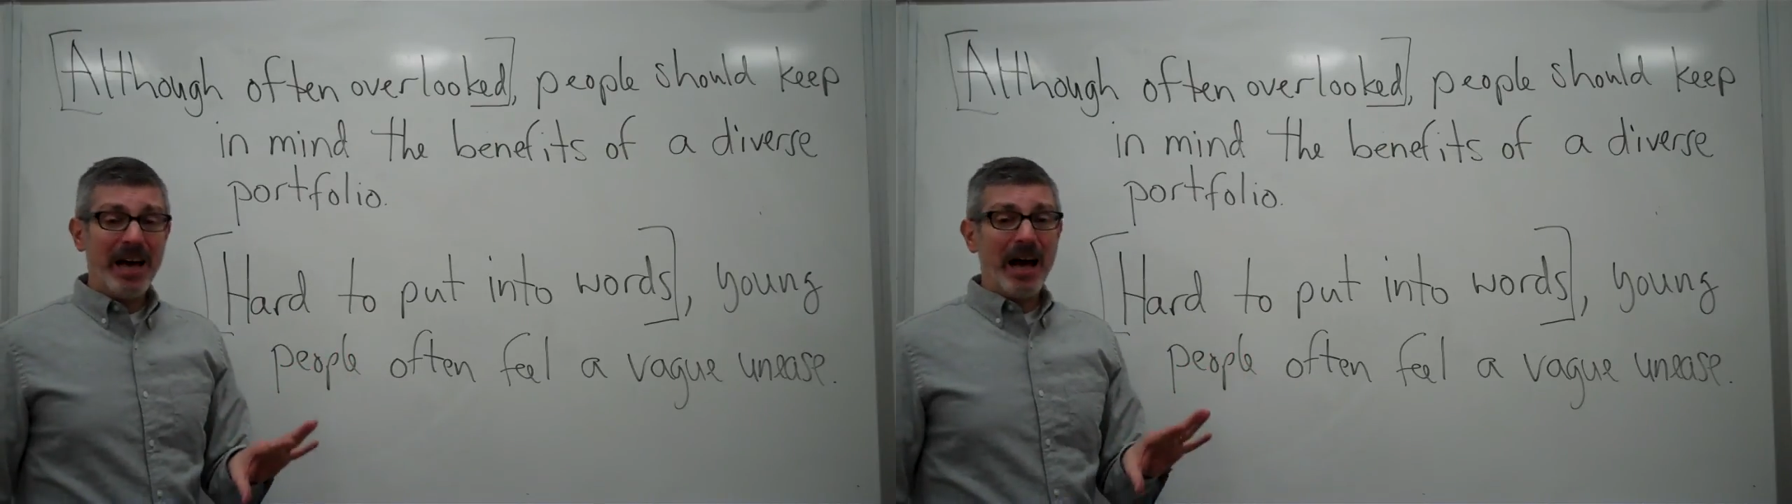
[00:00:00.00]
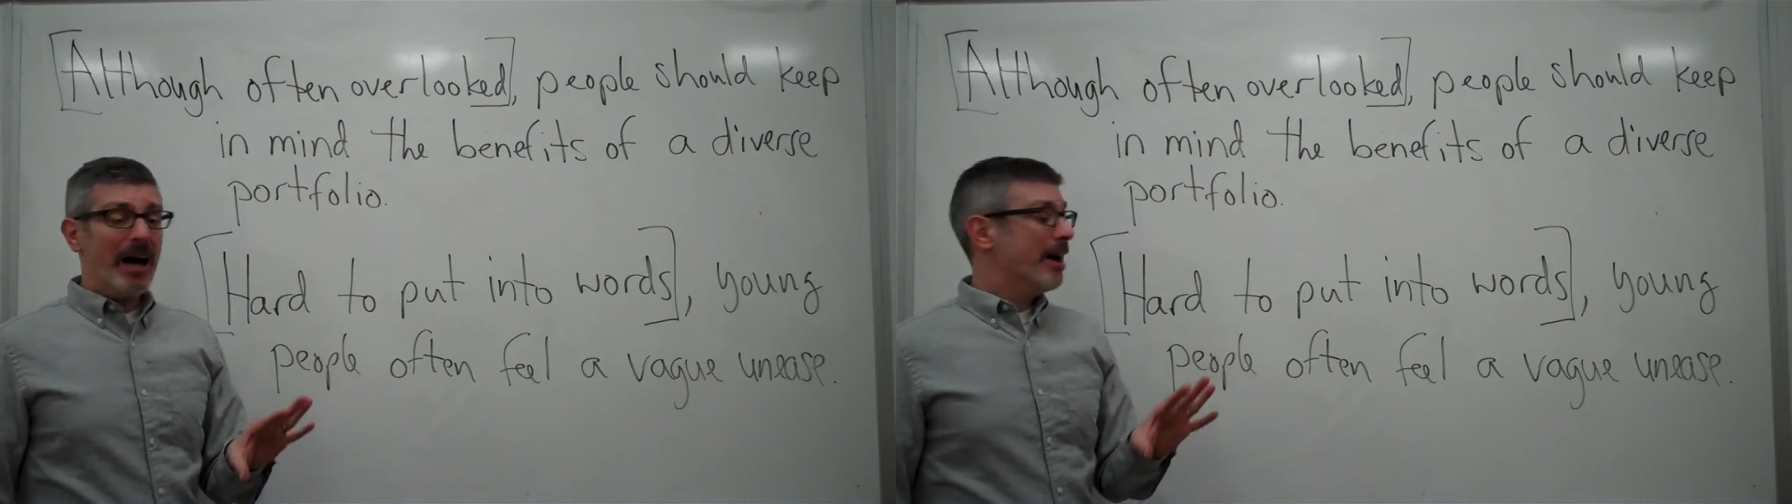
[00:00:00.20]

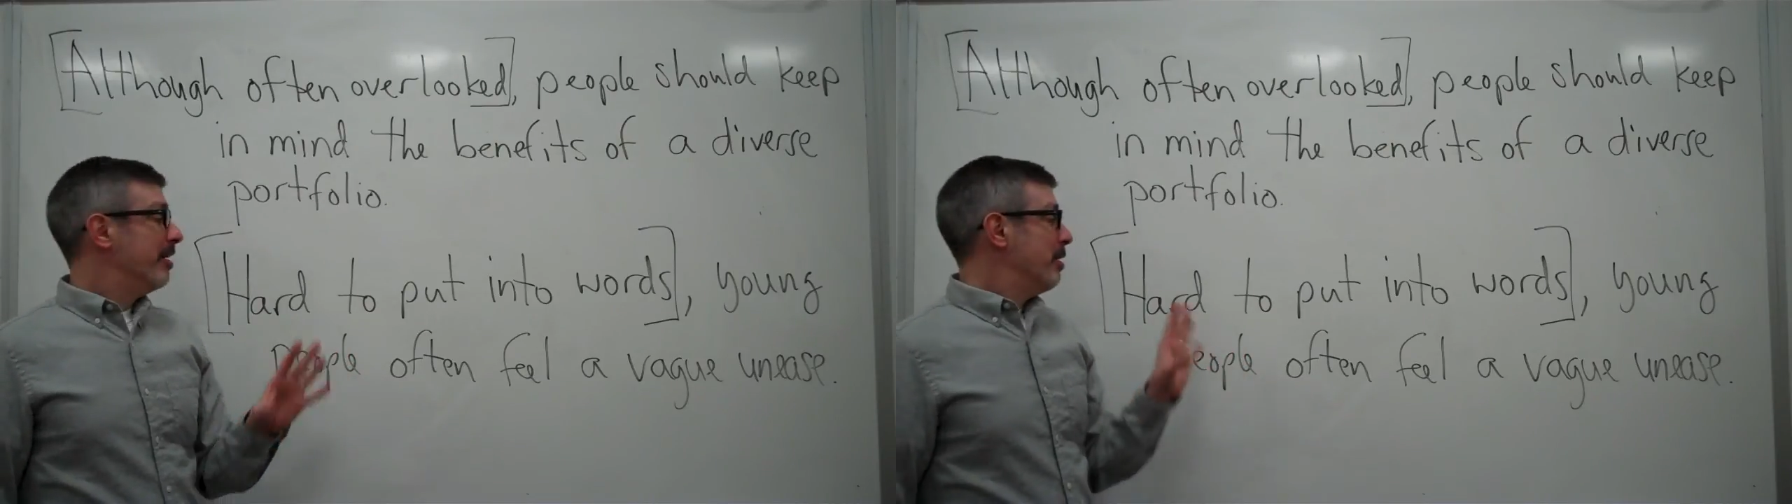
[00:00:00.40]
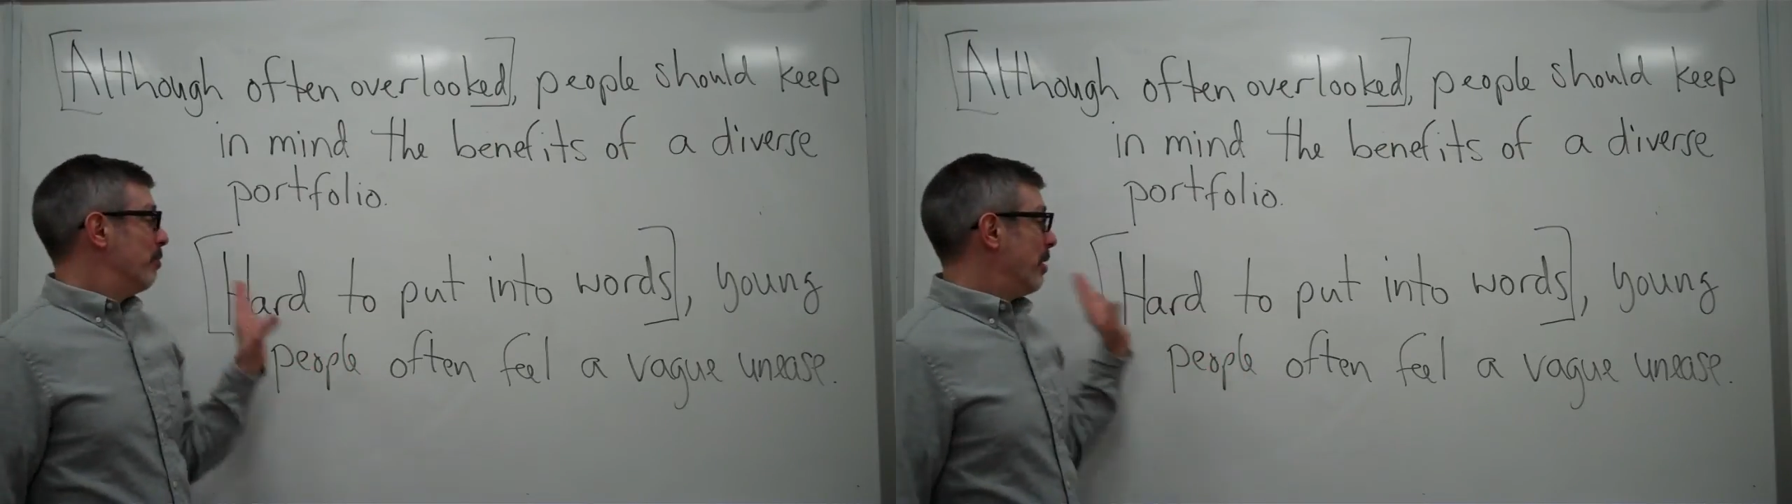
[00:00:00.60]

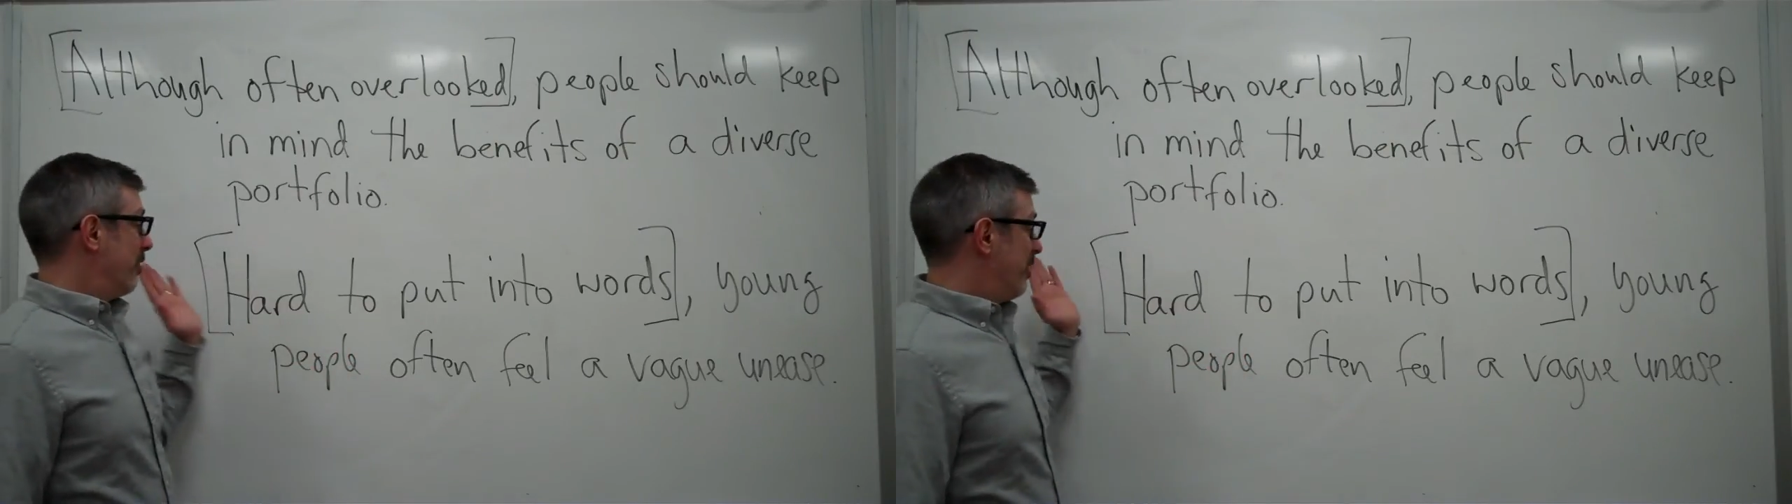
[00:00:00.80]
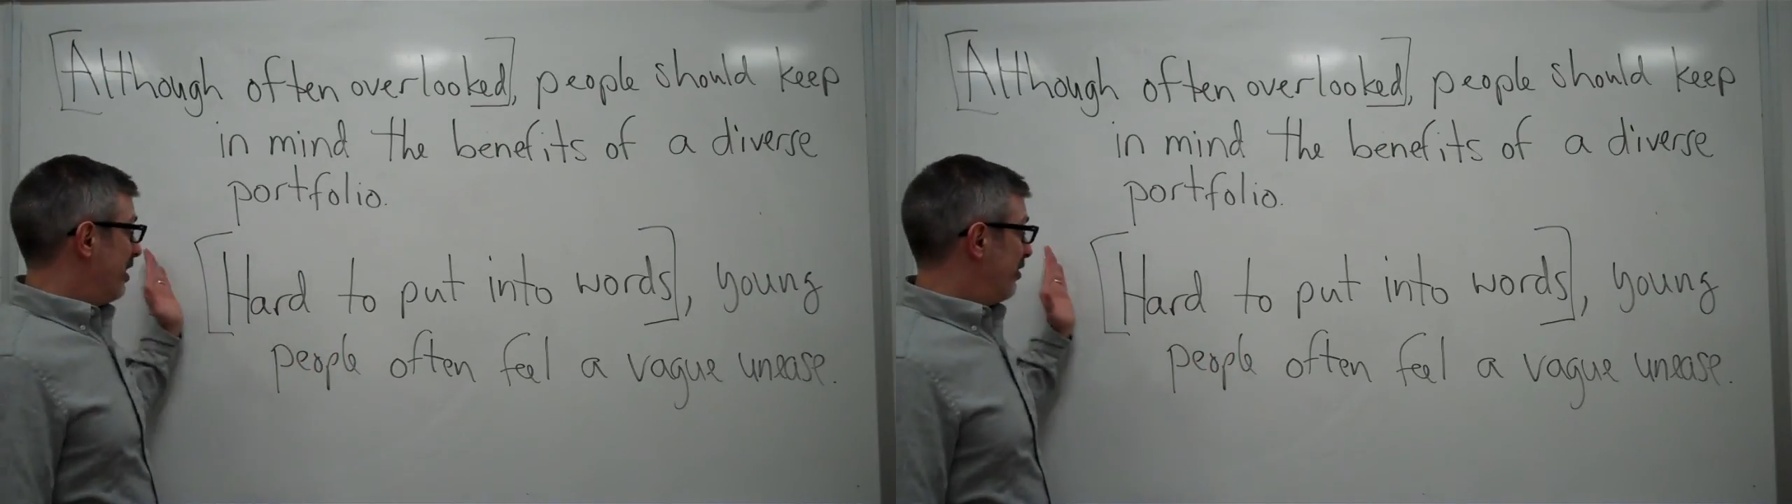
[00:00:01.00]
but
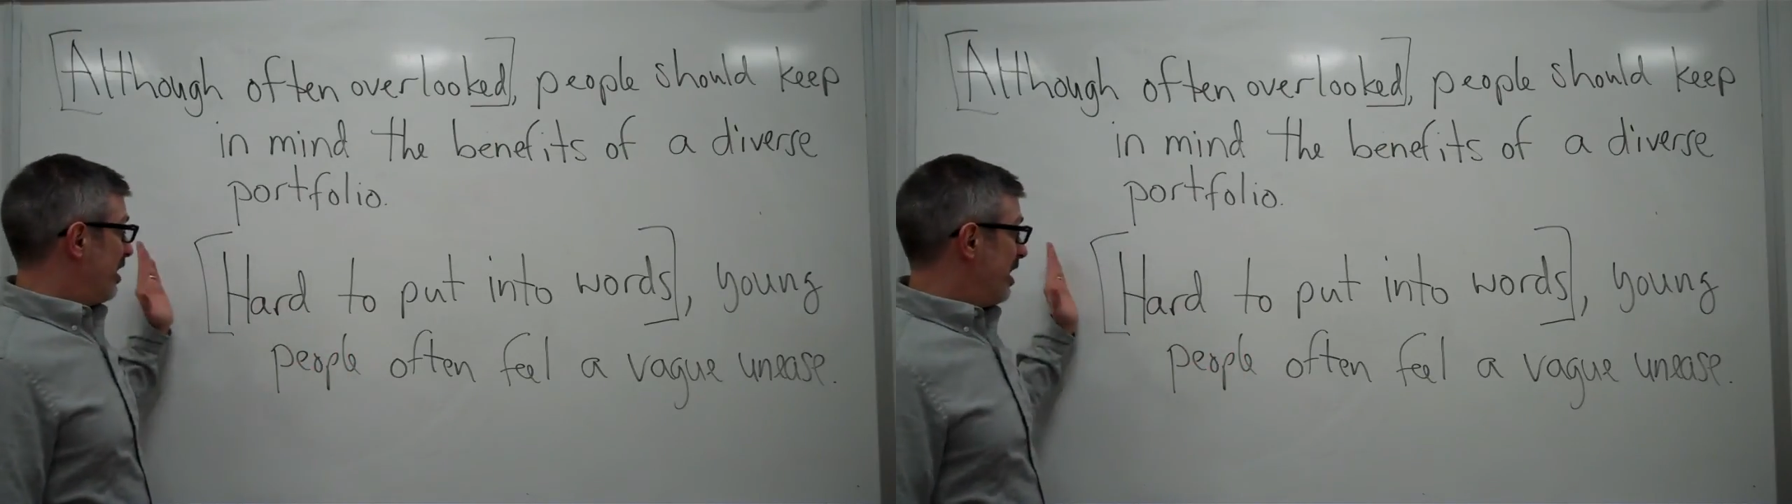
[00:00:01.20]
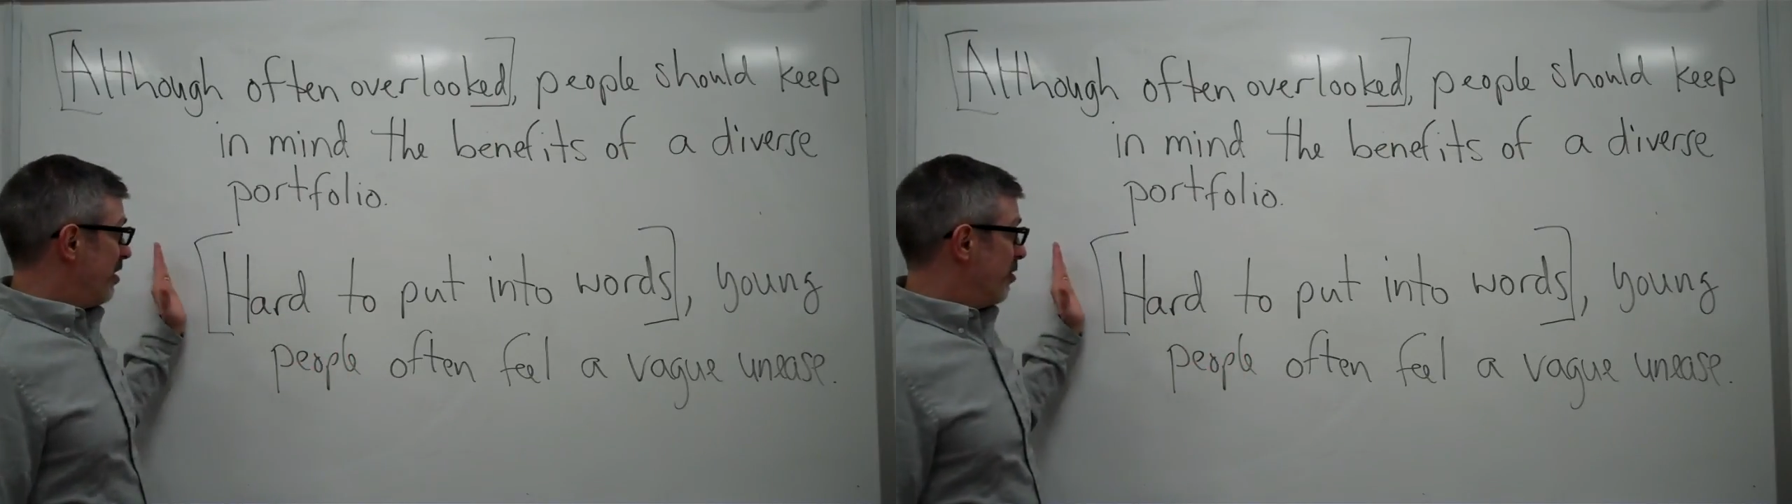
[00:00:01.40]
this
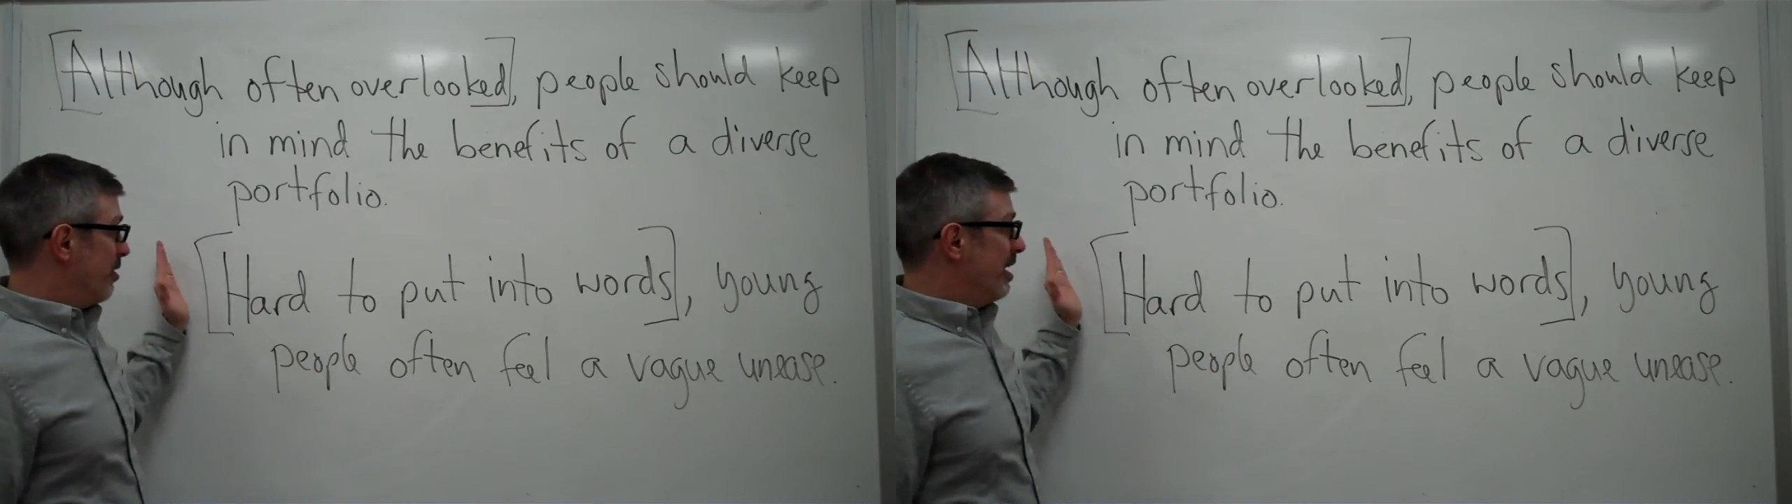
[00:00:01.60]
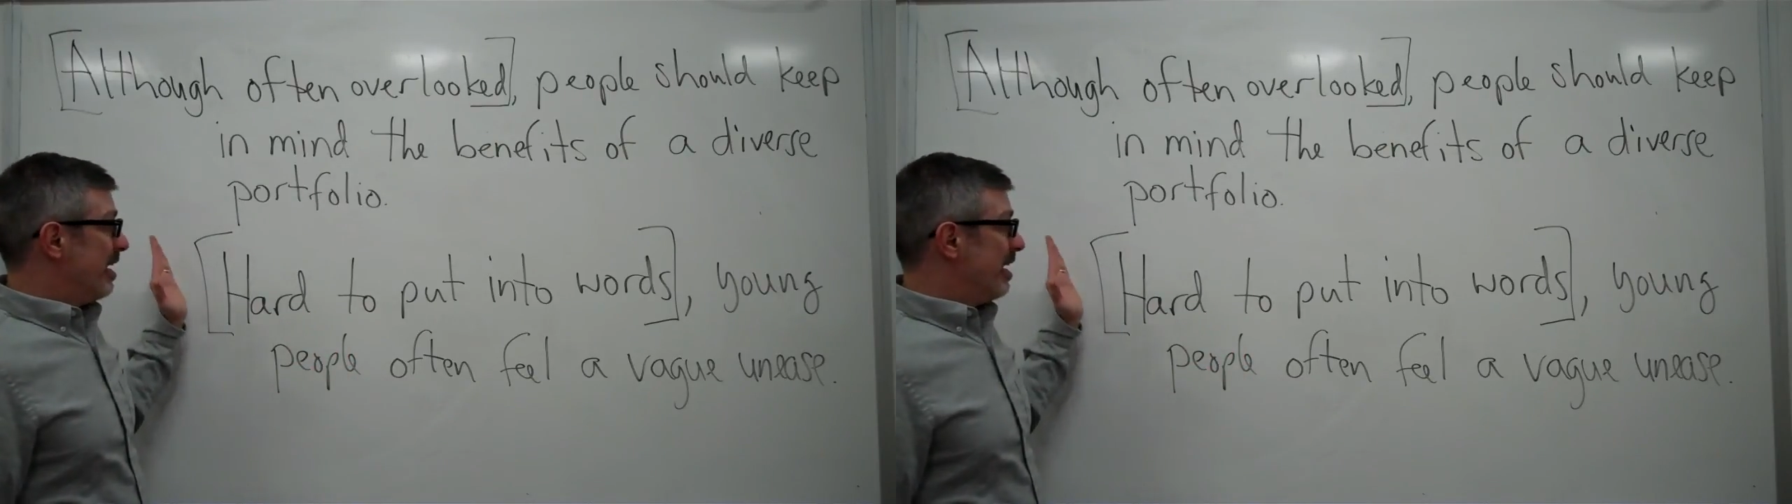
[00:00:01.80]
here